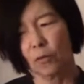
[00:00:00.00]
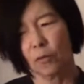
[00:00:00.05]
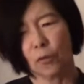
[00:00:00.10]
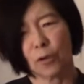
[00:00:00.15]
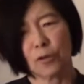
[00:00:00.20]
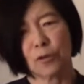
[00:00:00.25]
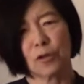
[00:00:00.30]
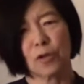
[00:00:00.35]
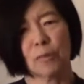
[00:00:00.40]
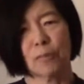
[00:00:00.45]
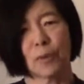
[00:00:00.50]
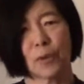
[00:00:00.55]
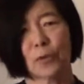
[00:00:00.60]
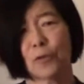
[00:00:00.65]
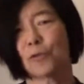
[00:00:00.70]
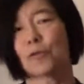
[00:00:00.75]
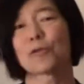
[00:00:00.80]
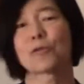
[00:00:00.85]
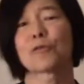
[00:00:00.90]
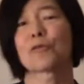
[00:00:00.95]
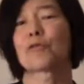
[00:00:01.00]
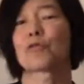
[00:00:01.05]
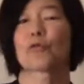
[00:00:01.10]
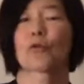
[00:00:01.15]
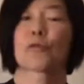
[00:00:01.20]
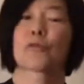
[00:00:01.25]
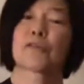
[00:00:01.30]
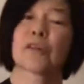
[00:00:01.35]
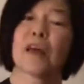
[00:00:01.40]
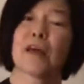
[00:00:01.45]
French composers,
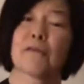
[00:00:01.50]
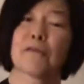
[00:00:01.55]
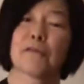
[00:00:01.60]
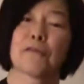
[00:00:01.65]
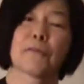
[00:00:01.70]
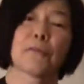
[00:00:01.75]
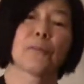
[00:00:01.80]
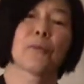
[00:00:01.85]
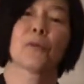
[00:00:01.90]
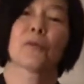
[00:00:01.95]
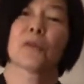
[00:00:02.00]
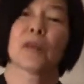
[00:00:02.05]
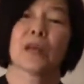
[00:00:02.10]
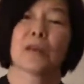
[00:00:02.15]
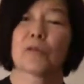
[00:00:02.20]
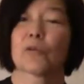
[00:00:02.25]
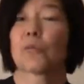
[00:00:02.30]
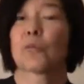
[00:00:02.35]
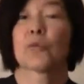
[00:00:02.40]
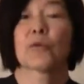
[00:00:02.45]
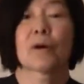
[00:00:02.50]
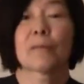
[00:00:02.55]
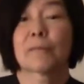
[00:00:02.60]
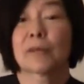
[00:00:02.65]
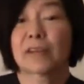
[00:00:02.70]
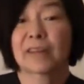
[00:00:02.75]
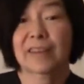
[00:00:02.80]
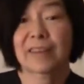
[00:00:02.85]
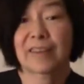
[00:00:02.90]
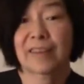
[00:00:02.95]
Joseph Baudin de
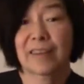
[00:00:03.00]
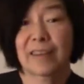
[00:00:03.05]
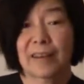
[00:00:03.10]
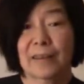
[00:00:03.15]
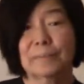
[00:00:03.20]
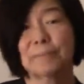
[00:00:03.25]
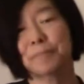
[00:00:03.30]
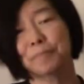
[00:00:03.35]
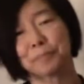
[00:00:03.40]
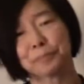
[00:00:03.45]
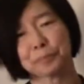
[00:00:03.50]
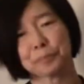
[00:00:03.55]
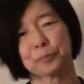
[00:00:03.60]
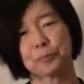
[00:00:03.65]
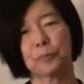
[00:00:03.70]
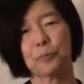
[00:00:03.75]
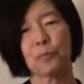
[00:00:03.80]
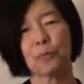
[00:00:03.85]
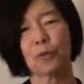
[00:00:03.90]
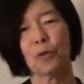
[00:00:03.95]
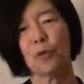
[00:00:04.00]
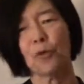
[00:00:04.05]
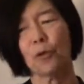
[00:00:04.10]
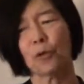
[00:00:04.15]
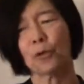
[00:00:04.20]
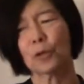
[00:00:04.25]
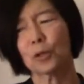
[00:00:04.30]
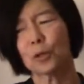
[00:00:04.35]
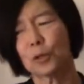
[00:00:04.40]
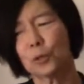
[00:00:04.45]
Beaumartier,
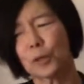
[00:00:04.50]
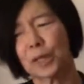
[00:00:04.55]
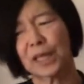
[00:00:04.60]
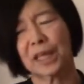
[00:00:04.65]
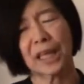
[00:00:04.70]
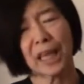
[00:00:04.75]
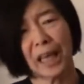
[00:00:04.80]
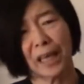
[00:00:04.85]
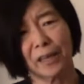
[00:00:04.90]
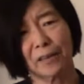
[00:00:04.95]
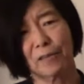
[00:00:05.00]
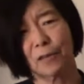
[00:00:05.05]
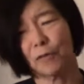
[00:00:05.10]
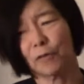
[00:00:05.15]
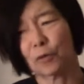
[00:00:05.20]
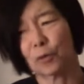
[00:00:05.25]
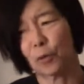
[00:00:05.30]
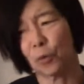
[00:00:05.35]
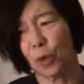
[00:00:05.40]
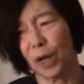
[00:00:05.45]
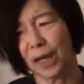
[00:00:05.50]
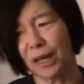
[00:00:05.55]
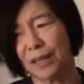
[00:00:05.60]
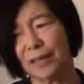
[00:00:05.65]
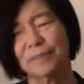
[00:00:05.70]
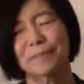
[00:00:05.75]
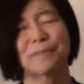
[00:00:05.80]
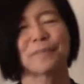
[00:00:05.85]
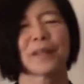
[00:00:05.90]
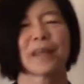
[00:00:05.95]
or Louis Quai de
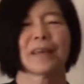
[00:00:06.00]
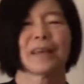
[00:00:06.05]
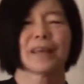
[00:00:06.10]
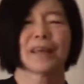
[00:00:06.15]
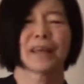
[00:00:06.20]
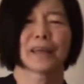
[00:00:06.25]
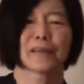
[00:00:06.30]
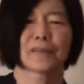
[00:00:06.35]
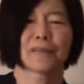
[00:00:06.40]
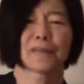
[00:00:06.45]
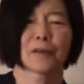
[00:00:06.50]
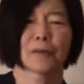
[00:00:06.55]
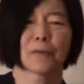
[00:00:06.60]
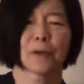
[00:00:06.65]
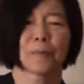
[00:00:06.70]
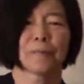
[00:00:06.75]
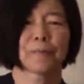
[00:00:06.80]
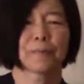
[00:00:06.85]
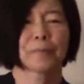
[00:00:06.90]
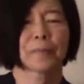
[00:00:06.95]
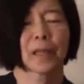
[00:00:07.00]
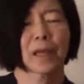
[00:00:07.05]
Valois, etc.